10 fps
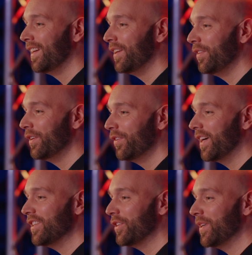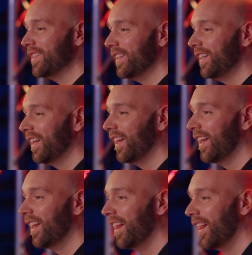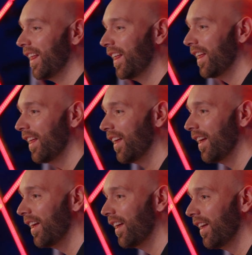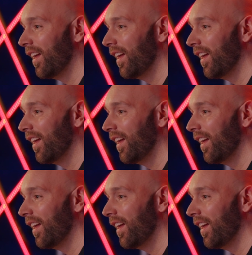You, you forgot your question? Uh, yeah.